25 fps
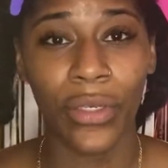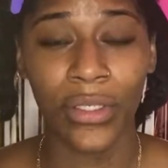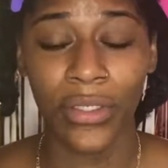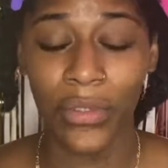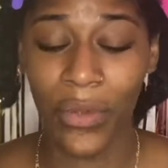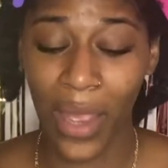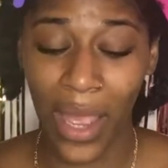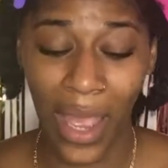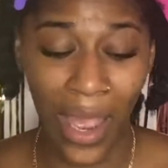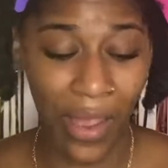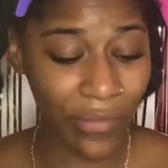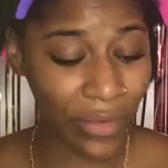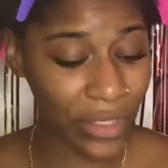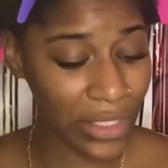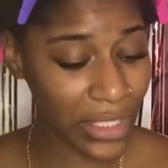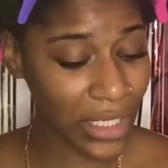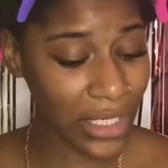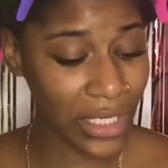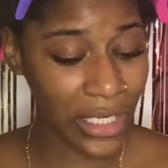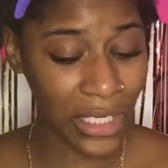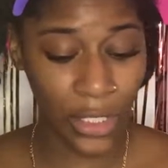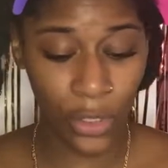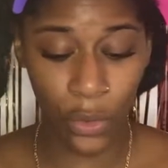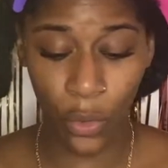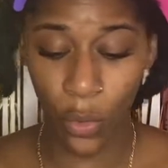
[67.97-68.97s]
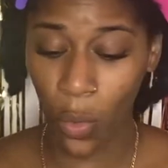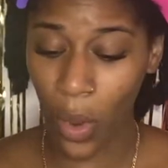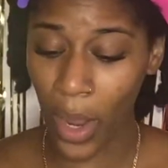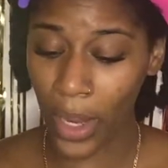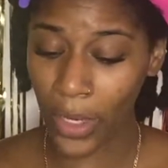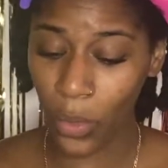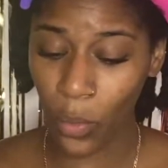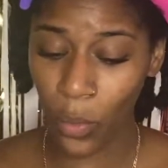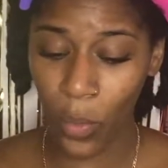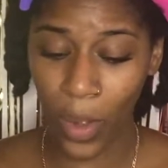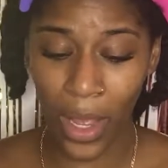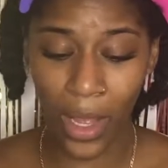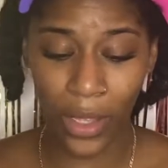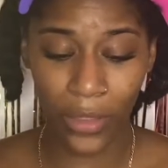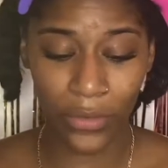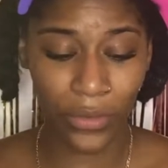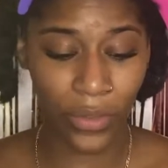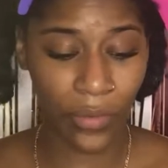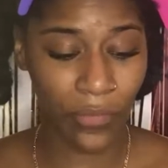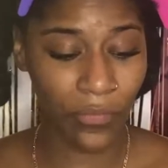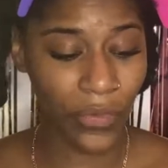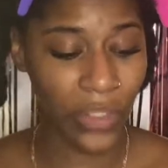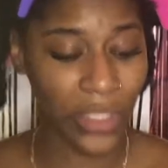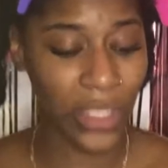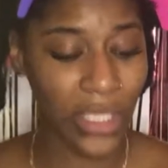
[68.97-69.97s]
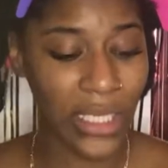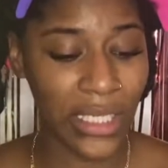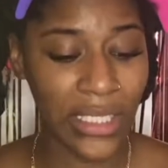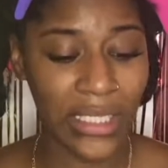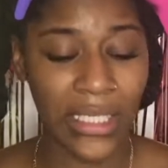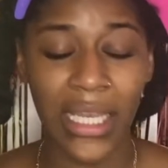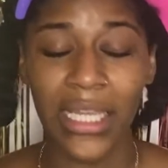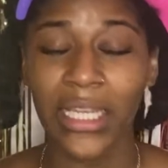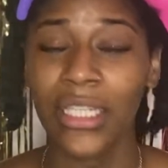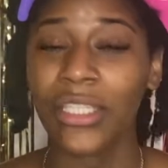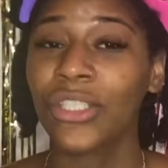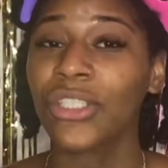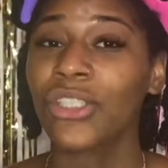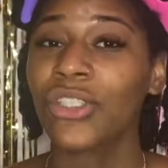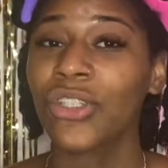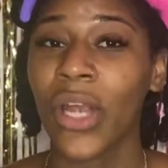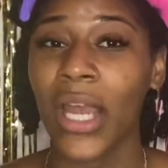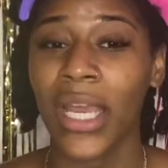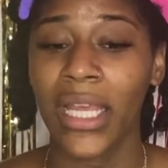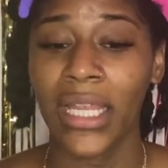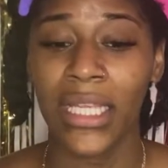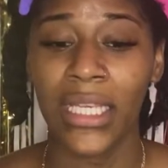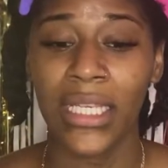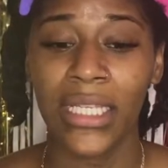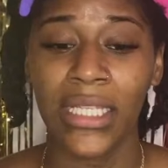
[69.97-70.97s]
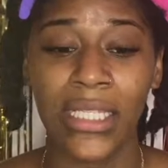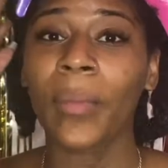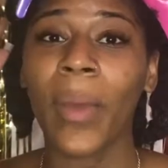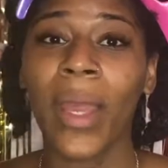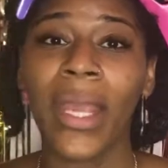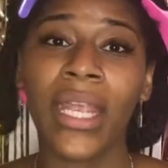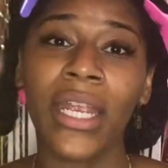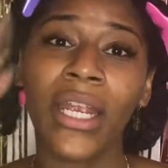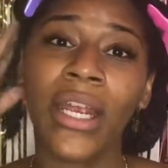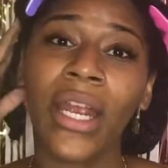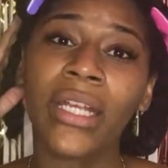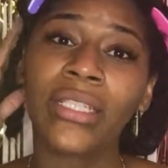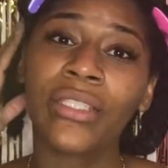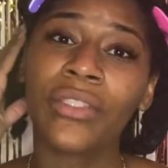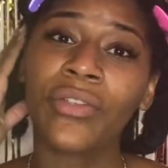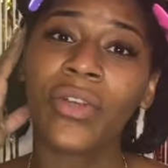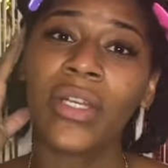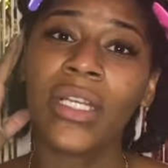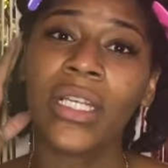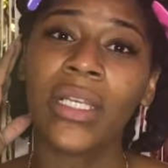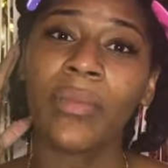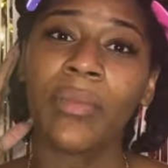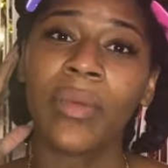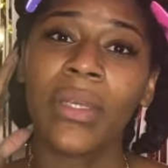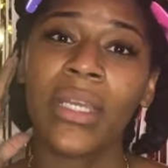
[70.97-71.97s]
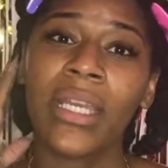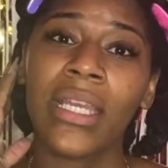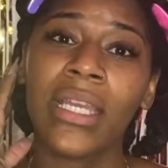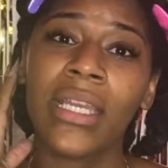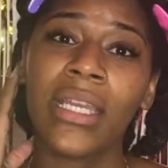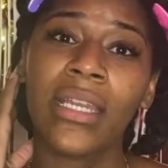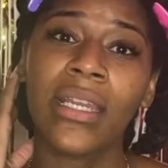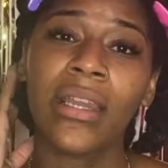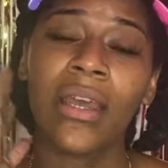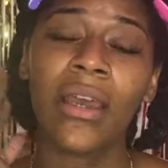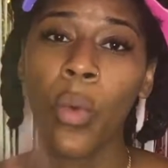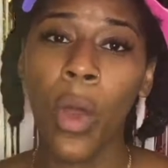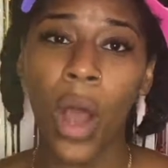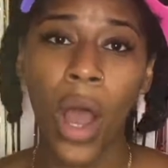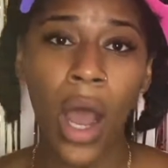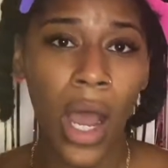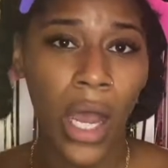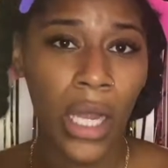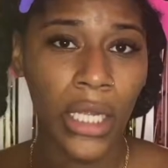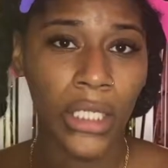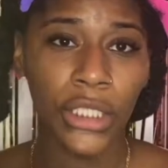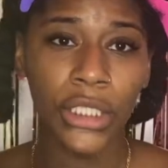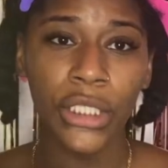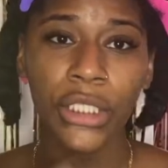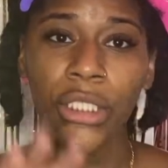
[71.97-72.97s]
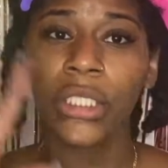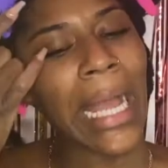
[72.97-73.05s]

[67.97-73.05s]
So I haven't done it in quite a while, so I'm really excited to try this. My hair has already been washed.